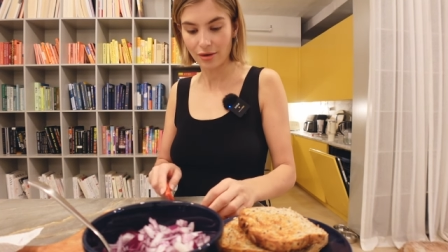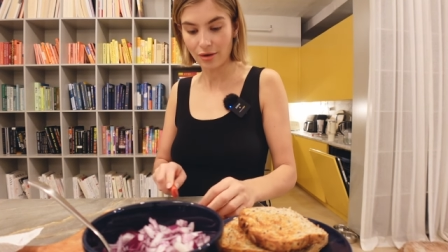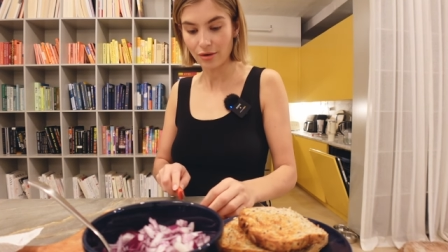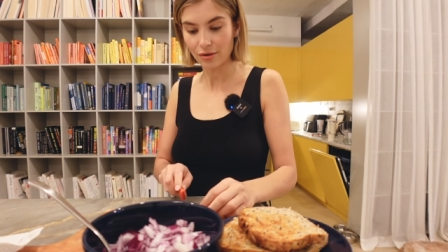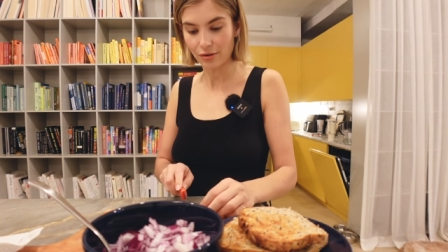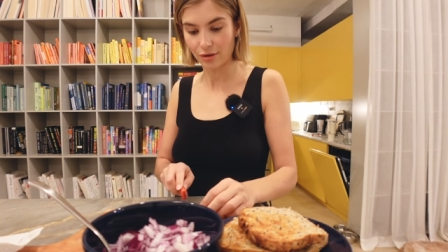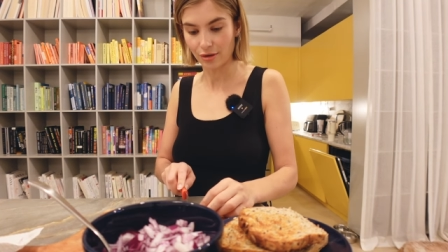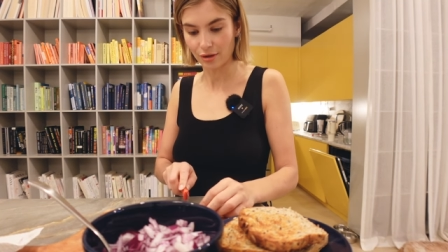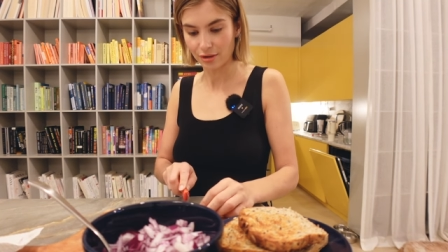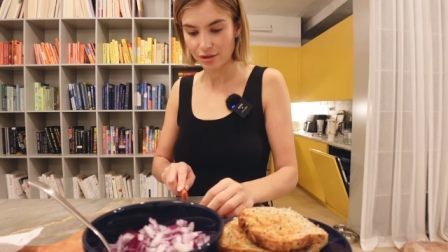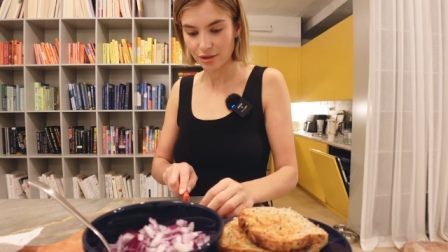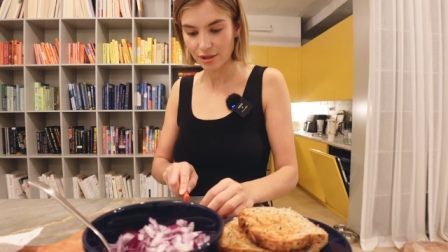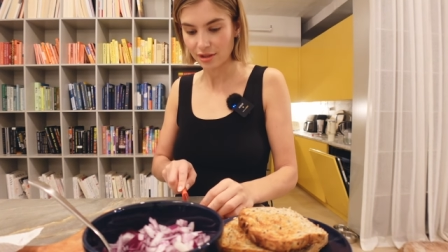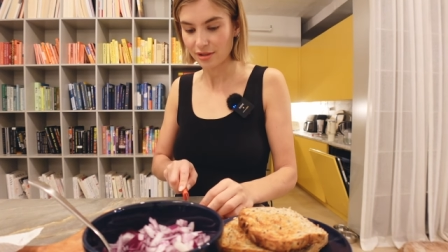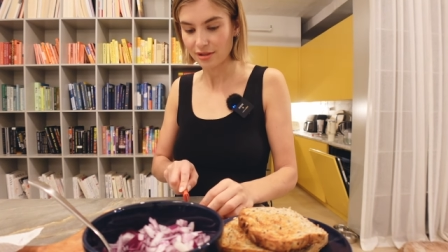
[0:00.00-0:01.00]
Not her.
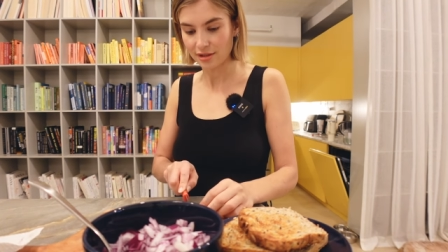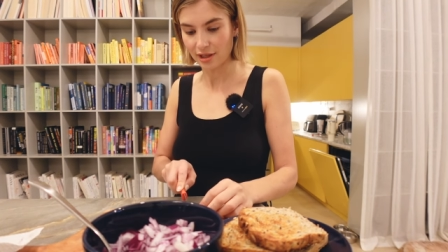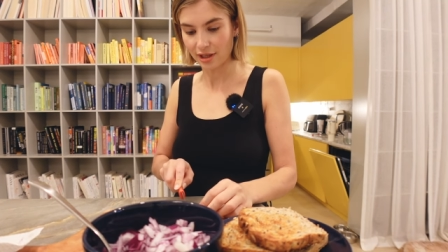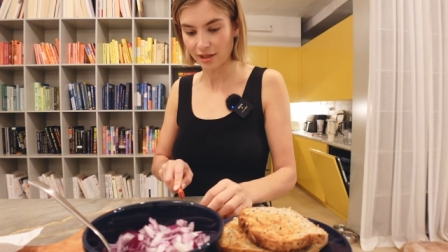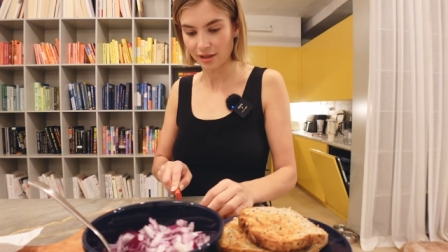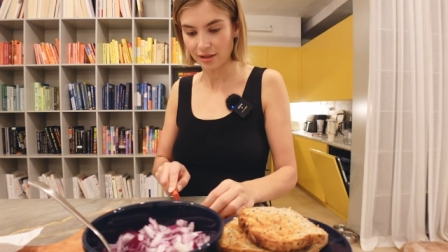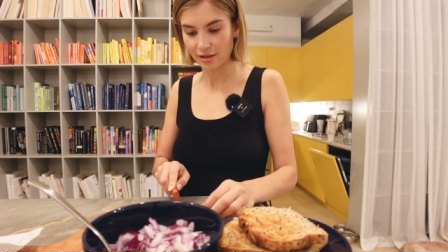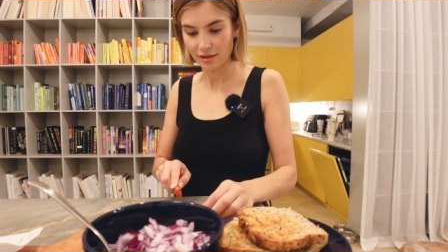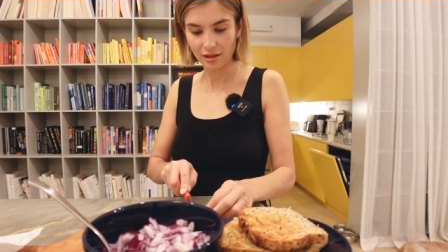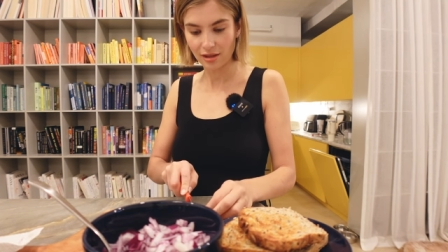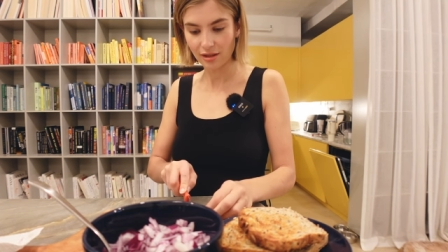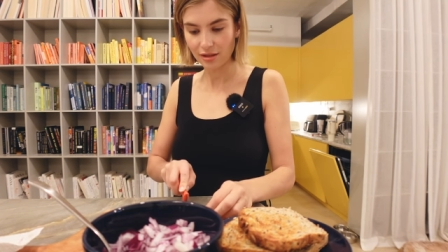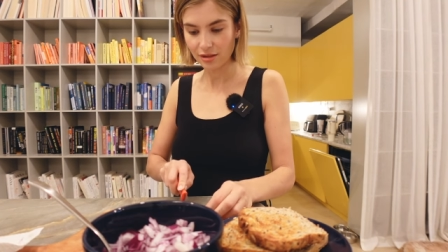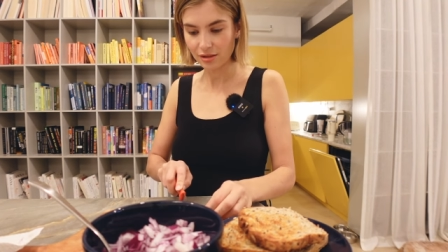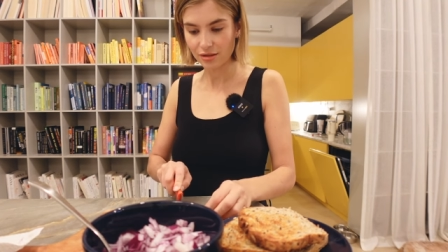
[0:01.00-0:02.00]
She is like a
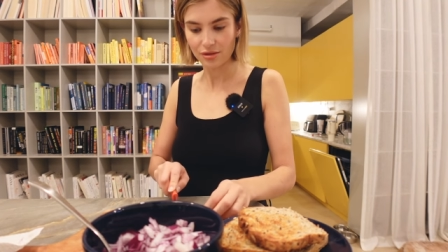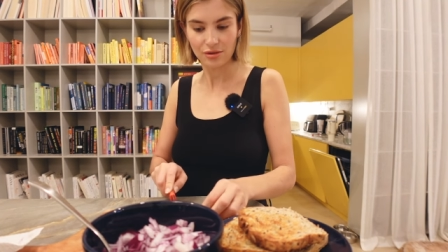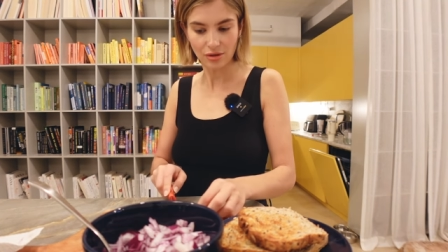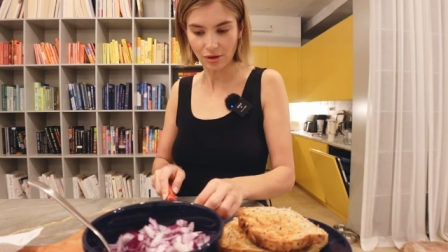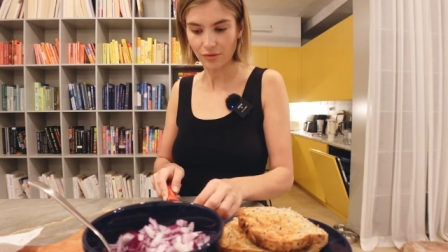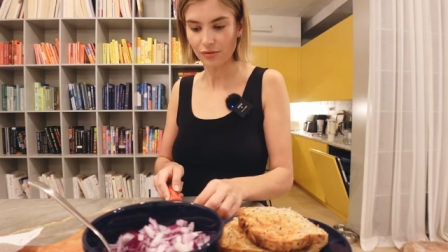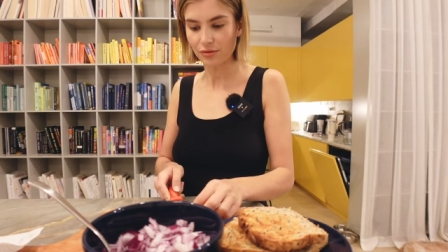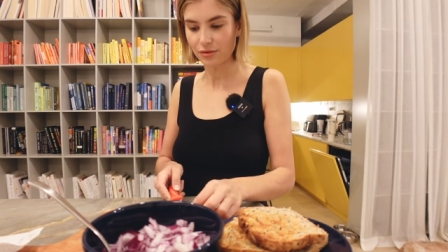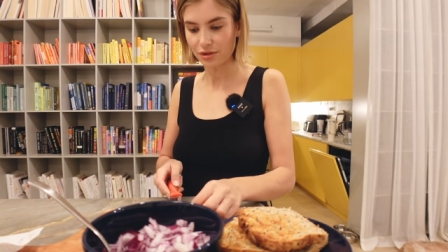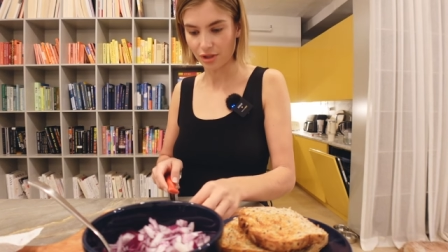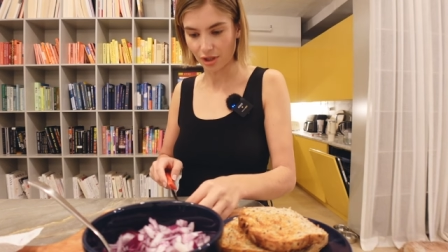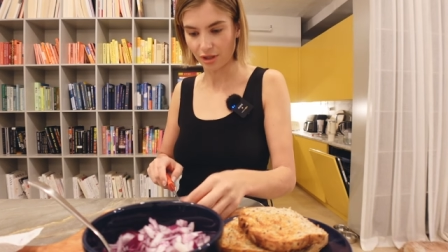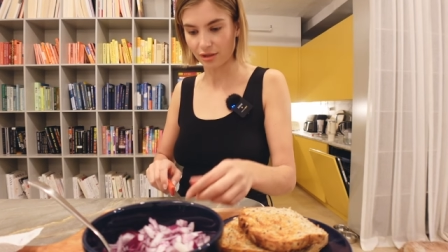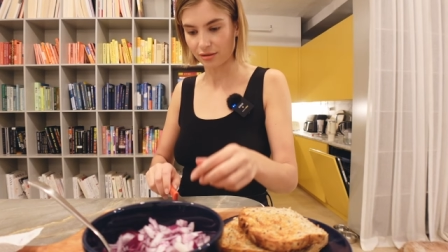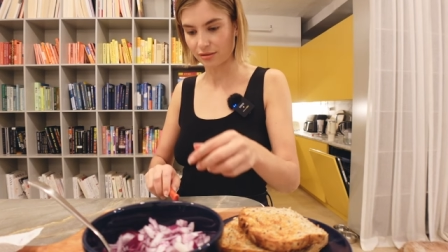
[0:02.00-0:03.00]
little joyful
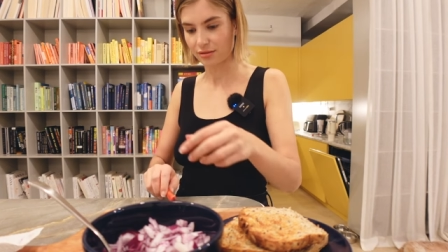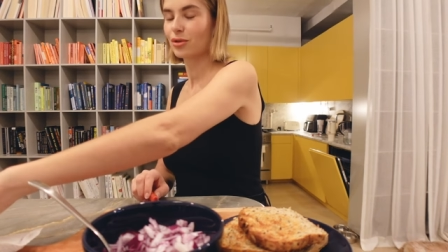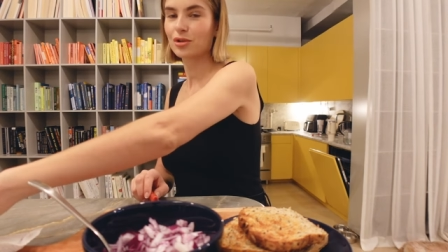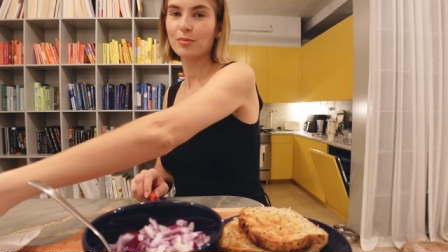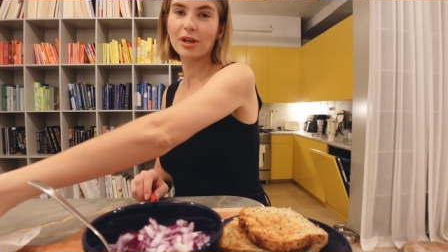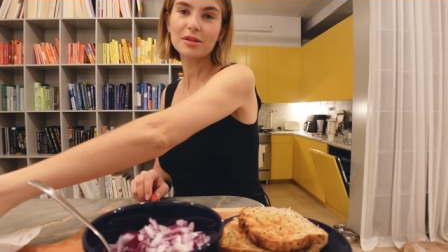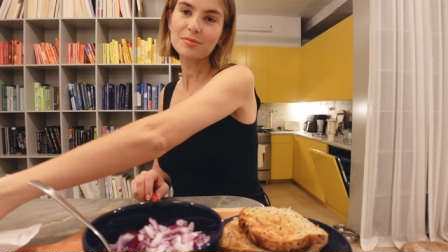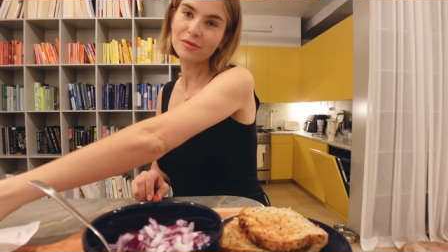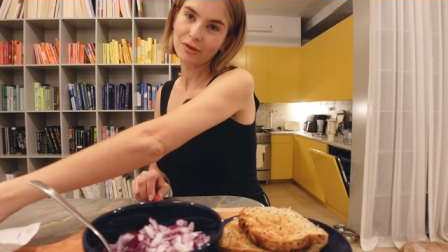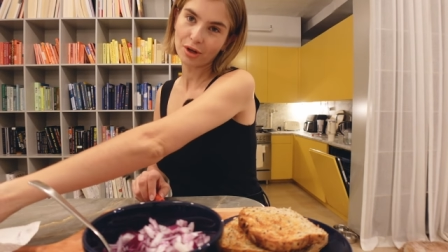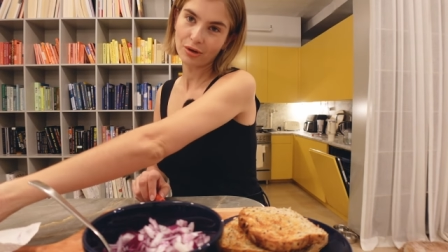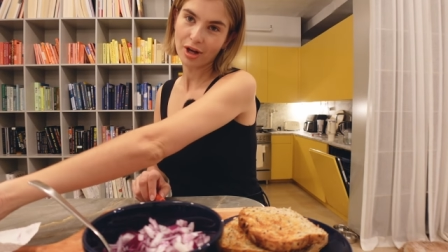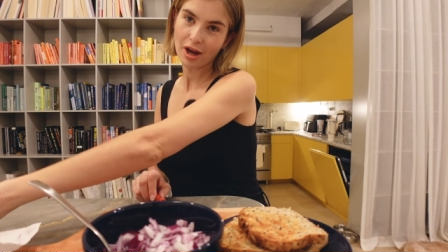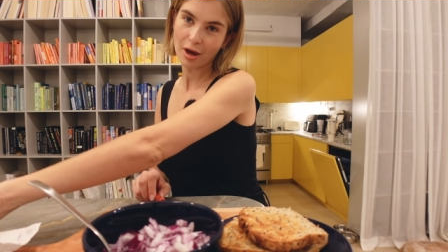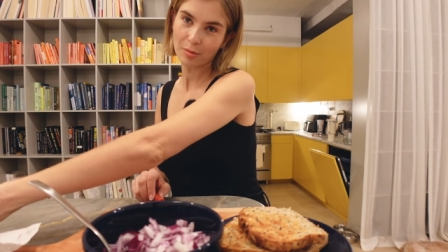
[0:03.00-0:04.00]
child, which makes me
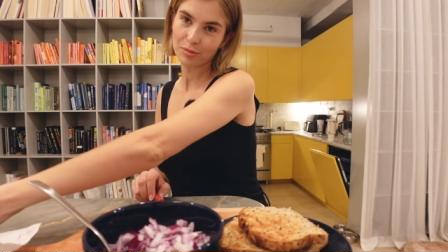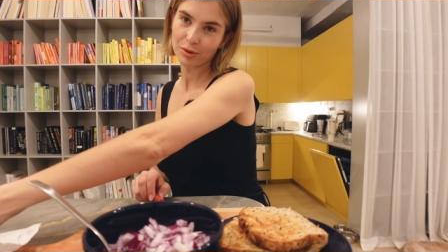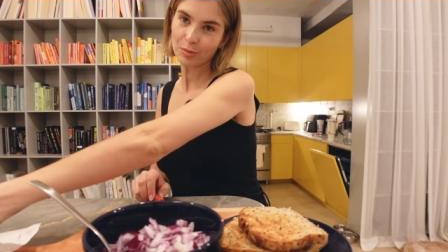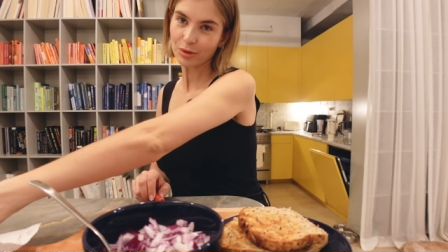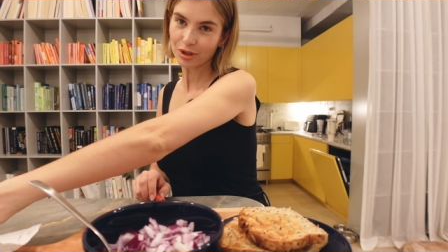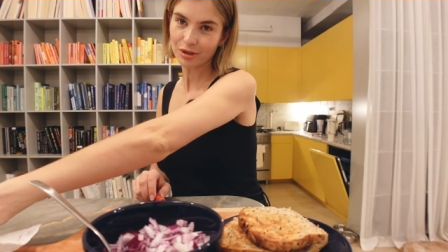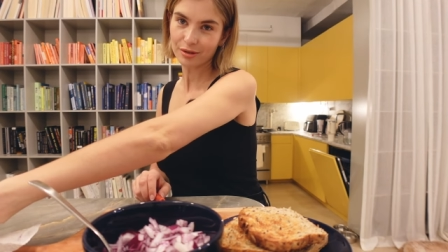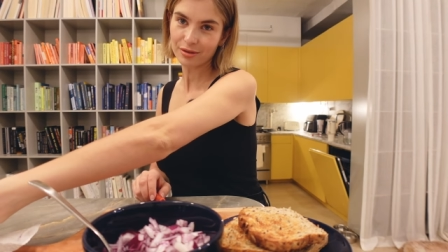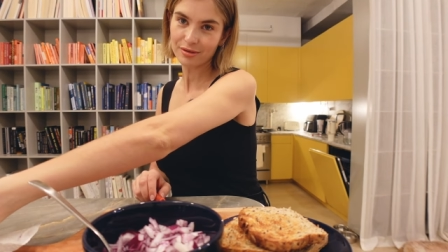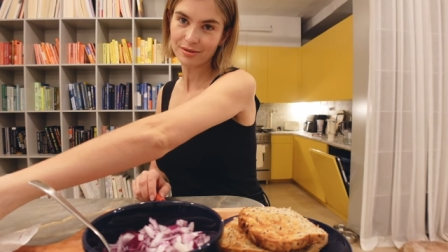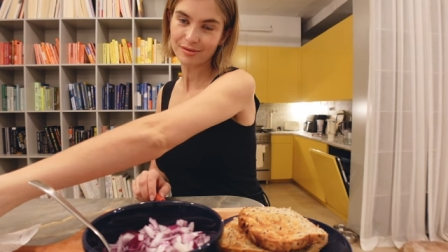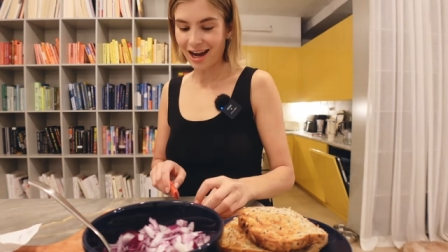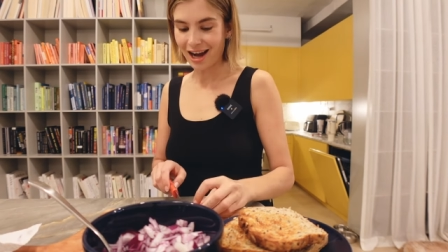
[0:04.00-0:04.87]
very happy because